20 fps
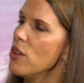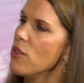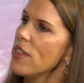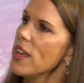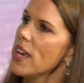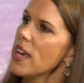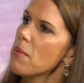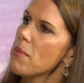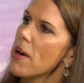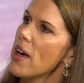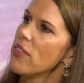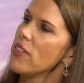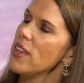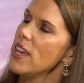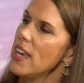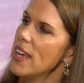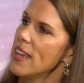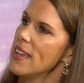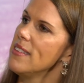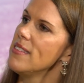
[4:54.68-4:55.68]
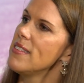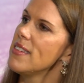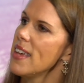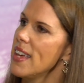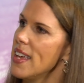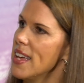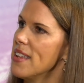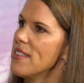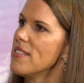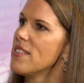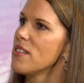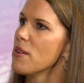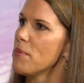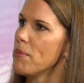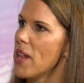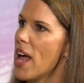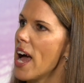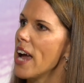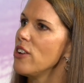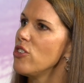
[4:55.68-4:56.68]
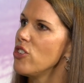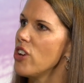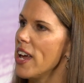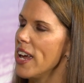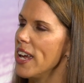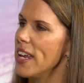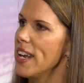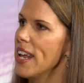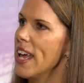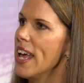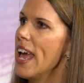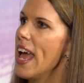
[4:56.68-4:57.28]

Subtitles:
you think about the end-to-end supply chain,